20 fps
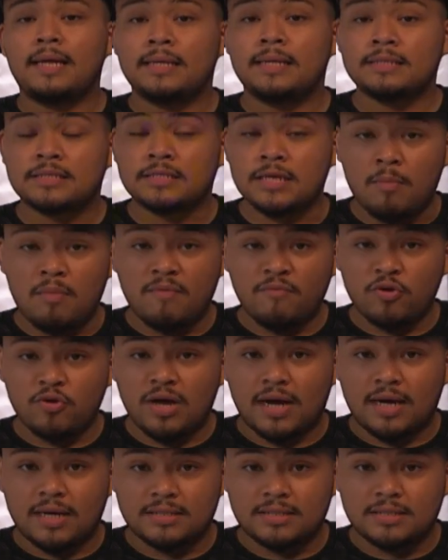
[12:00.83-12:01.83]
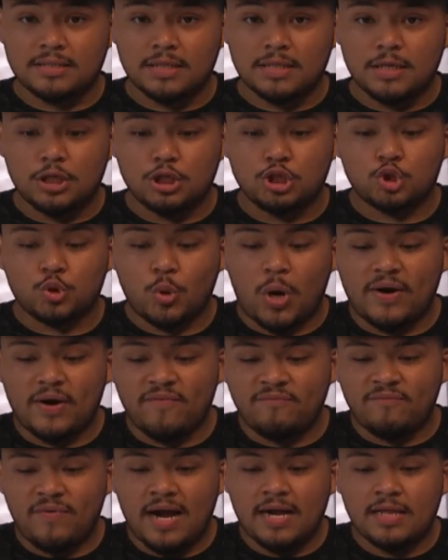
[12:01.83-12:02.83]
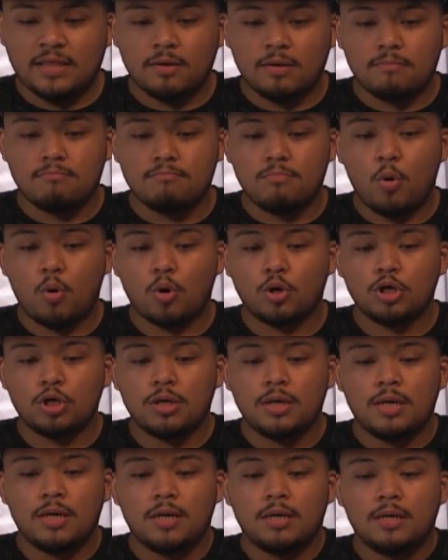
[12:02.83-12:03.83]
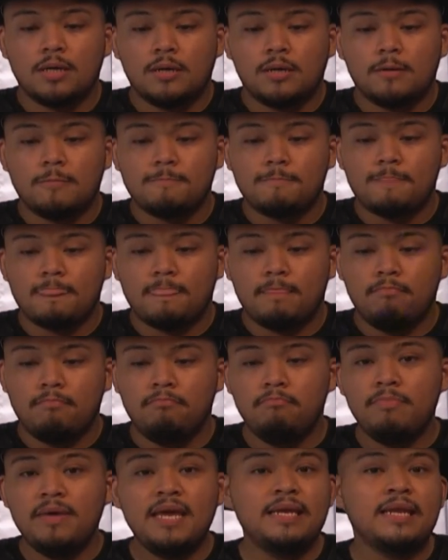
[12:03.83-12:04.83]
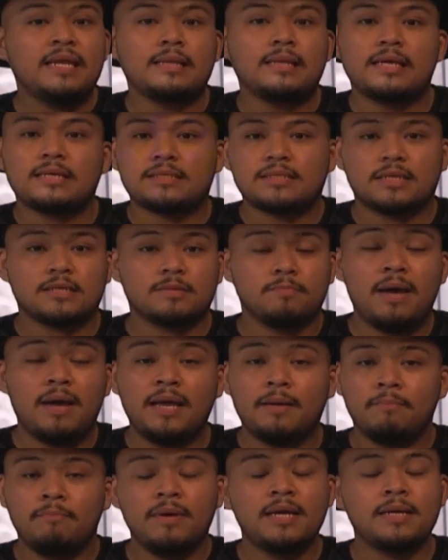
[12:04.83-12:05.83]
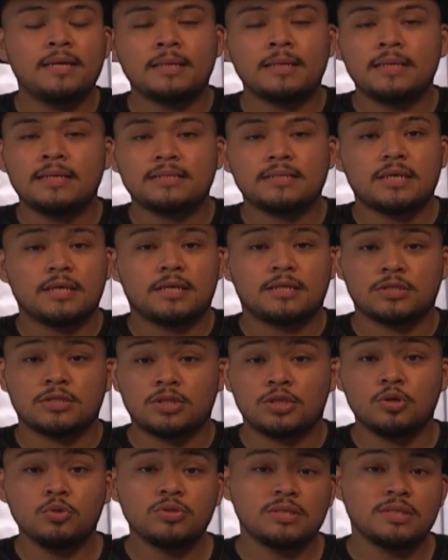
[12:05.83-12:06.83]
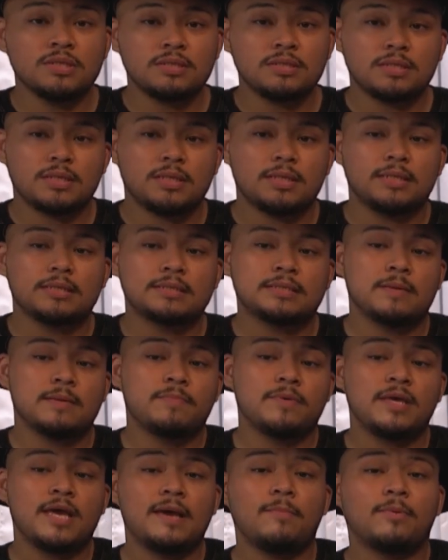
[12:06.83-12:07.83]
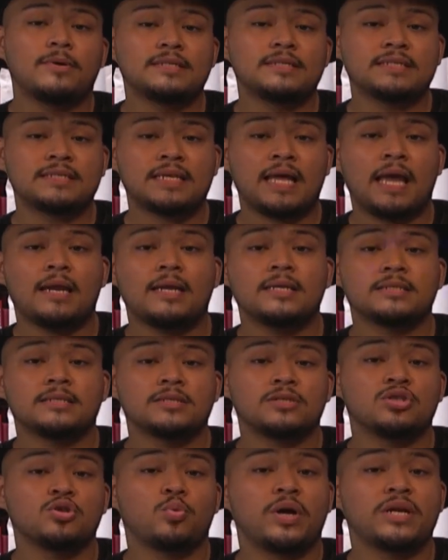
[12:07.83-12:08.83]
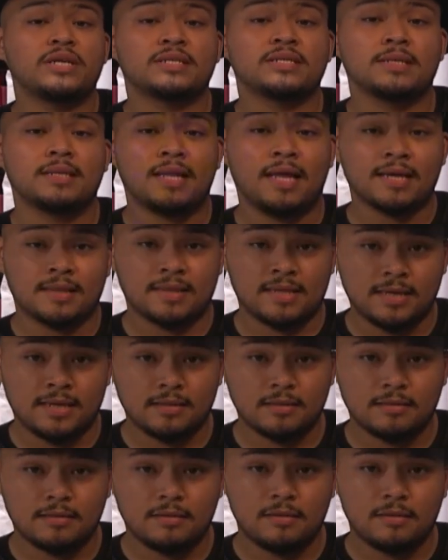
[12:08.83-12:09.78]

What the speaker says: And some of you guys try to find the more make meaningless excuses to be able to stay in a situation like that,